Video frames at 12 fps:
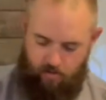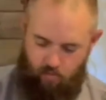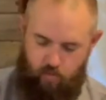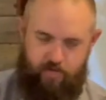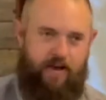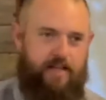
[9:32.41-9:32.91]

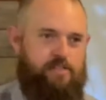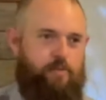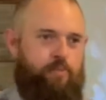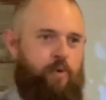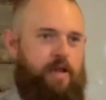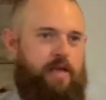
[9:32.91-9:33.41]
We've had
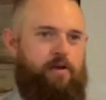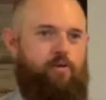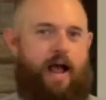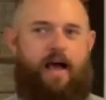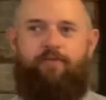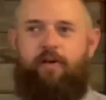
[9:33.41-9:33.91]
some pretty
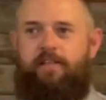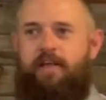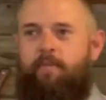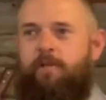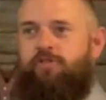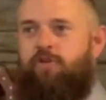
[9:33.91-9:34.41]
graphic
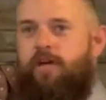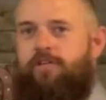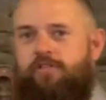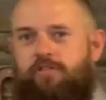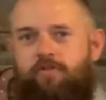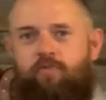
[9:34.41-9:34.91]

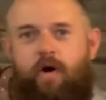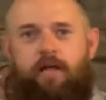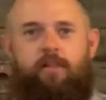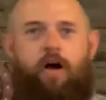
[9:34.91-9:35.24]
demonstrations of what